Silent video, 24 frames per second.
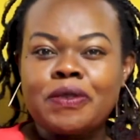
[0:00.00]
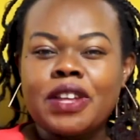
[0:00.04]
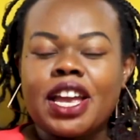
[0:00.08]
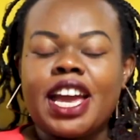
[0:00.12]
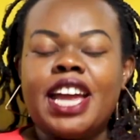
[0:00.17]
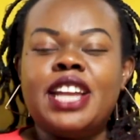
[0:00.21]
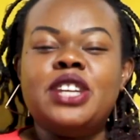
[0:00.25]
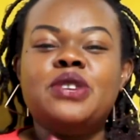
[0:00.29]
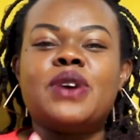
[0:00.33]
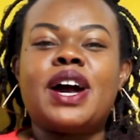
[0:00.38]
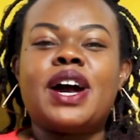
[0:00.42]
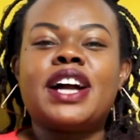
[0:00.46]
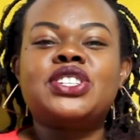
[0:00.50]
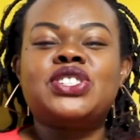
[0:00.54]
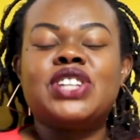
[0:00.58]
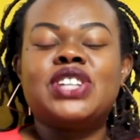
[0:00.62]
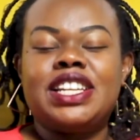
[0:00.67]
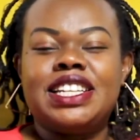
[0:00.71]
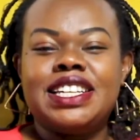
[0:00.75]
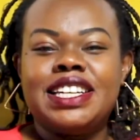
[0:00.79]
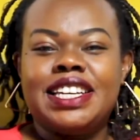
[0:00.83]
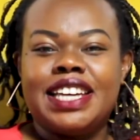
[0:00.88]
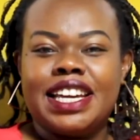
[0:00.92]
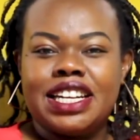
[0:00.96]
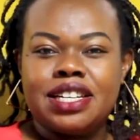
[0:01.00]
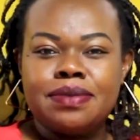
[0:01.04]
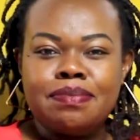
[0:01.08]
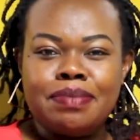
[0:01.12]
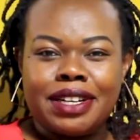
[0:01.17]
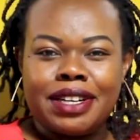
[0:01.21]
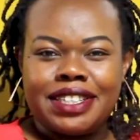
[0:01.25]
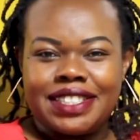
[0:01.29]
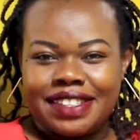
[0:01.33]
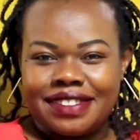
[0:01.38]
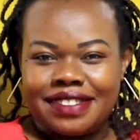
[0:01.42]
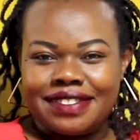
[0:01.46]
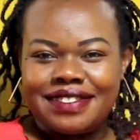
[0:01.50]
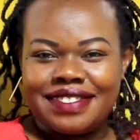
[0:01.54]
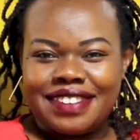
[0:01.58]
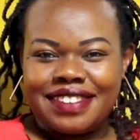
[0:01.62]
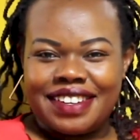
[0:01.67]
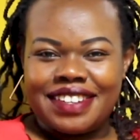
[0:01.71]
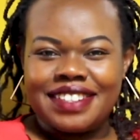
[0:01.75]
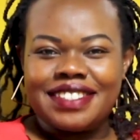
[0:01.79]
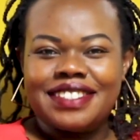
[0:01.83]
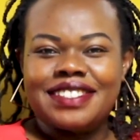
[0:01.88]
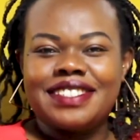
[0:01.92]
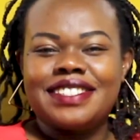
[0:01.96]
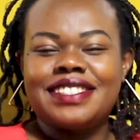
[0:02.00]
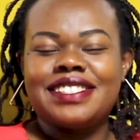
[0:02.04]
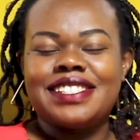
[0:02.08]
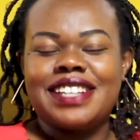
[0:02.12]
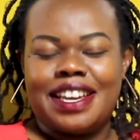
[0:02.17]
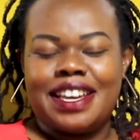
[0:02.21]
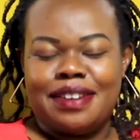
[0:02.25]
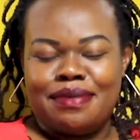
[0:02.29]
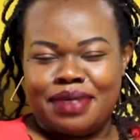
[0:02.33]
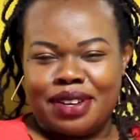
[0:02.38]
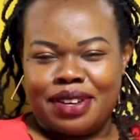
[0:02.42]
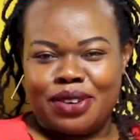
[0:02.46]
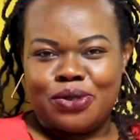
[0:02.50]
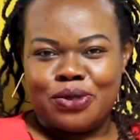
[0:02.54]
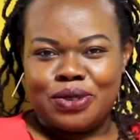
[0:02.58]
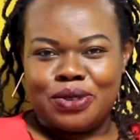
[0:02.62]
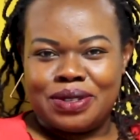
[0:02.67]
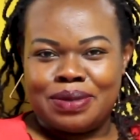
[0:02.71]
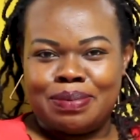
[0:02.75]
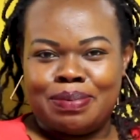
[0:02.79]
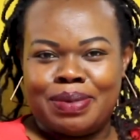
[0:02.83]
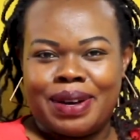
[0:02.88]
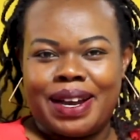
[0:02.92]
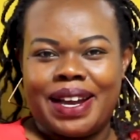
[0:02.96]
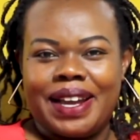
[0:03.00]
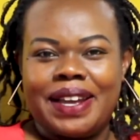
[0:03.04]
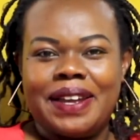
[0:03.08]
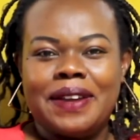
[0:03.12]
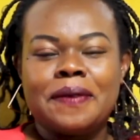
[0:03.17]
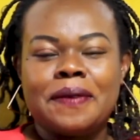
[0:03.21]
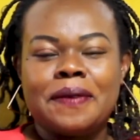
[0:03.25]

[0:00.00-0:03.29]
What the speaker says: and you actually get better as time goes by.